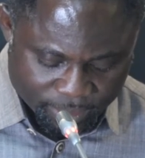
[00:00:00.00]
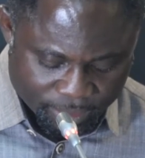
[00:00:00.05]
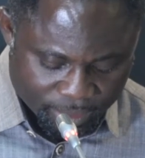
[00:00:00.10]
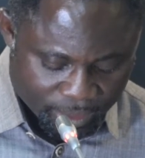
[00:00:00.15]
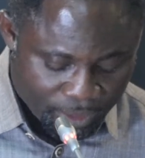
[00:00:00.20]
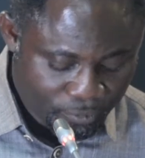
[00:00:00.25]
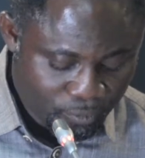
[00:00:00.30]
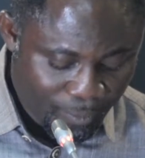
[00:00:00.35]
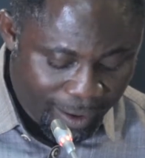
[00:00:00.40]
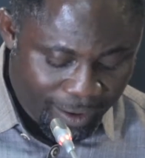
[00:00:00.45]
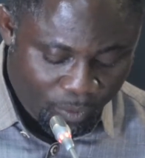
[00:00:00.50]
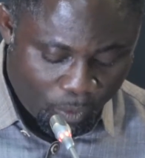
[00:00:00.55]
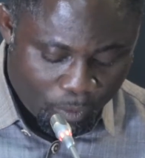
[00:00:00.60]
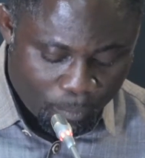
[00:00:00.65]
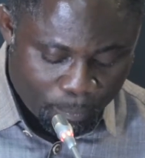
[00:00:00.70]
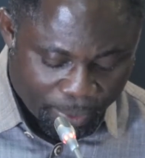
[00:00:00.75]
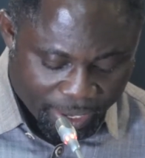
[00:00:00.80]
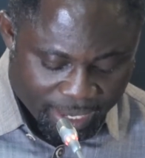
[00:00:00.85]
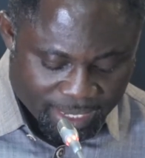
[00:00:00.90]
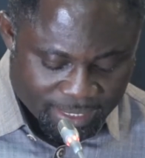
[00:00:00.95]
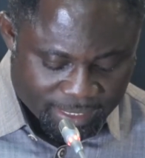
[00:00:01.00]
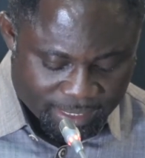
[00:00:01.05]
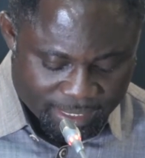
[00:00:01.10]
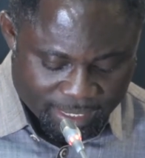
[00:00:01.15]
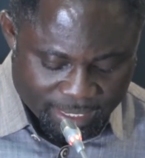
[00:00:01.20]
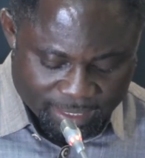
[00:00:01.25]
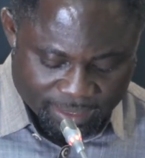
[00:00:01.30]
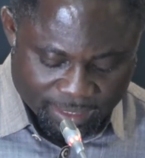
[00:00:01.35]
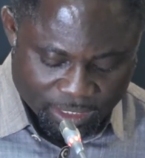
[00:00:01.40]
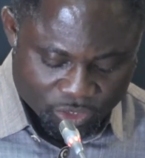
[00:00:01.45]
If one compares
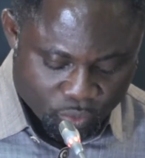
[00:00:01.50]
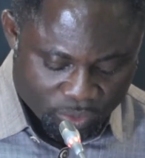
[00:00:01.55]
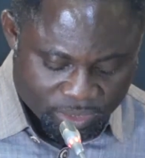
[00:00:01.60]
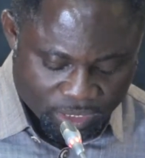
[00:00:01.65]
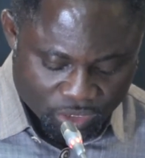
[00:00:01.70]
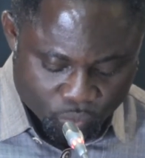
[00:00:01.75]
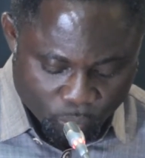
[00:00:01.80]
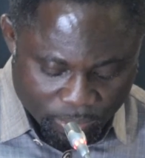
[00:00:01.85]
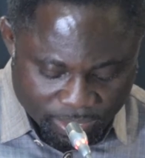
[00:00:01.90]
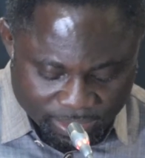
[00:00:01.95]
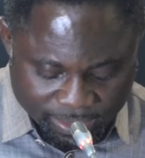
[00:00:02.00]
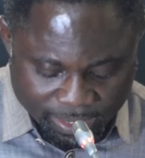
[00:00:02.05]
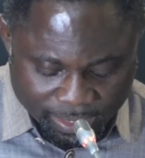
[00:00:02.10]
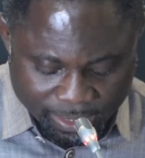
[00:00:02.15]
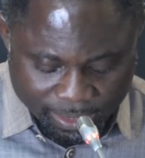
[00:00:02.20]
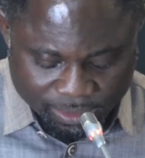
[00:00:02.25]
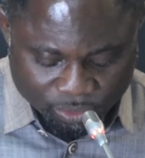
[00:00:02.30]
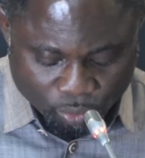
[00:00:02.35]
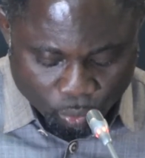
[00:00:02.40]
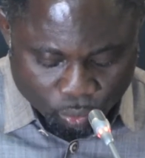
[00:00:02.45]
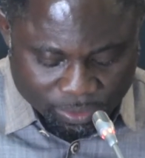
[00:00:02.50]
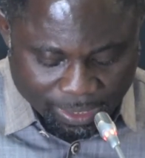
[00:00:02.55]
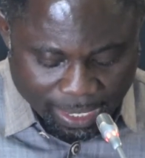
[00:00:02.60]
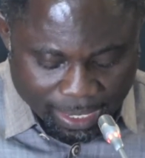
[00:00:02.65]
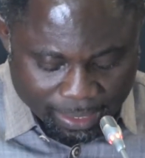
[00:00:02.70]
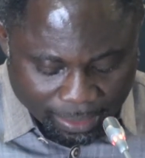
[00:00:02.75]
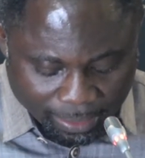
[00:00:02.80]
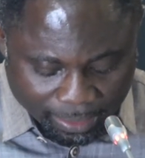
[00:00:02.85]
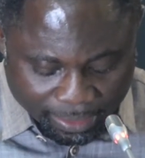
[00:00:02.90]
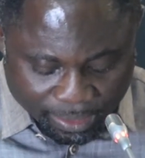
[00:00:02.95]
the 2020
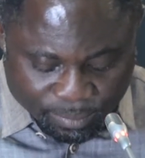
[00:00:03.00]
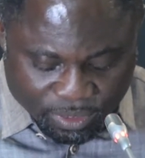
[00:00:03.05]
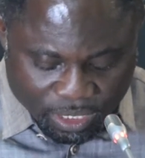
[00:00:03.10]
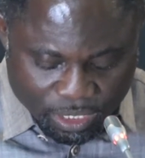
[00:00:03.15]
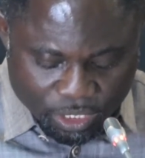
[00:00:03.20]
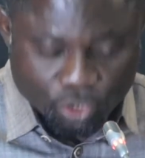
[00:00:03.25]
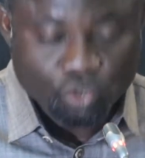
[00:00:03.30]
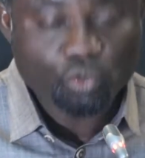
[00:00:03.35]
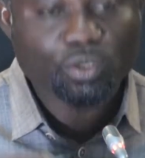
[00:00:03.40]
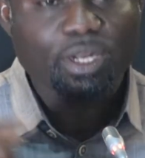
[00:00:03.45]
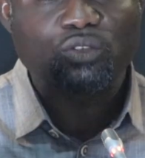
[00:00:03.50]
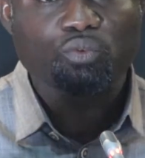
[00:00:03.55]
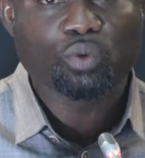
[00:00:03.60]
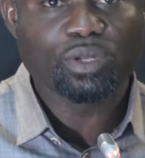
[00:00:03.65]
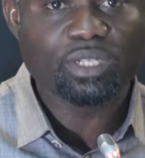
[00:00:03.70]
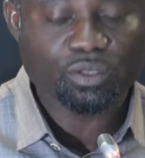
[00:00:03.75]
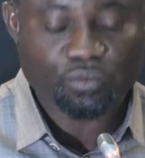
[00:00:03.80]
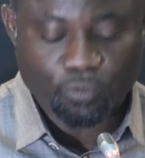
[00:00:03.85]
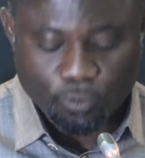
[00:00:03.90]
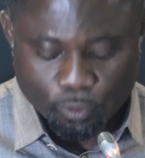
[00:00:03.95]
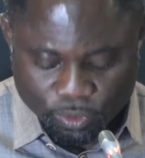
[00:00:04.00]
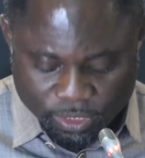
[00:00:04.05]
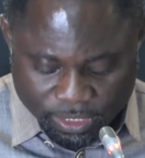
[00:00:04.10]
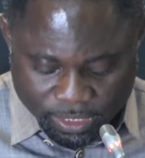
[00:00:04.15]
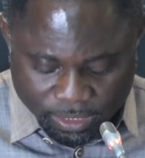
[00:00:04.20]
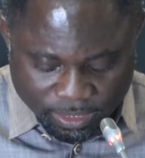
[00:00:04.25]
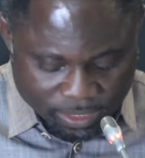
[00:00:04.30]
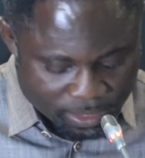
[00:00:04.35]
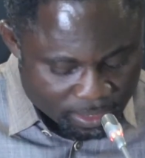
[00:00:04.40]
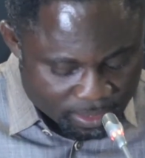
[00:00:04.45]
total claims to the
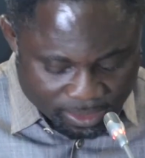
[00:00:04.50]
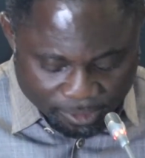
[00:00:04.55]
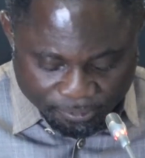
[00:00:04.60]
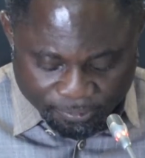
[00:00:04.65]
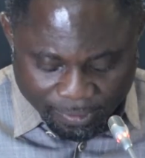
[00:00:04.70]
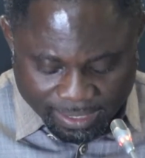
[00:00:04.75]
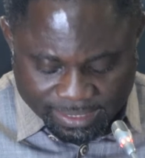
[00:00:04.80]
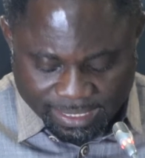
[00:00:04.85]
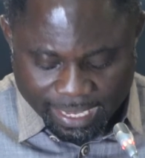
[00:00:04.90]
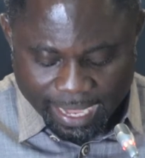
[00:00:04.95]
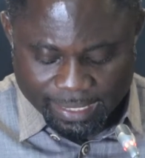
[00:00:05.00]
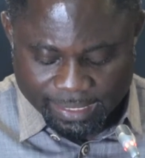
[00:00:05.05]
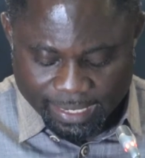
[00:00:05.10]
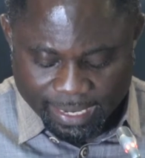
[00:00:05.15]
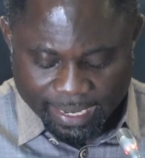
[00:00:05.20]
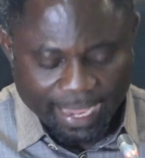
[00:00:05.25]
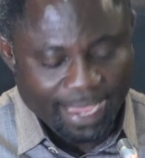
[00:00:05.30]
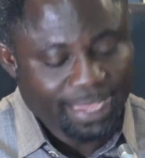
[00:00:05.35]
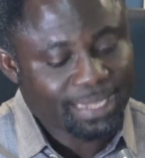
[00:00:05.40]
2014, the facts are there.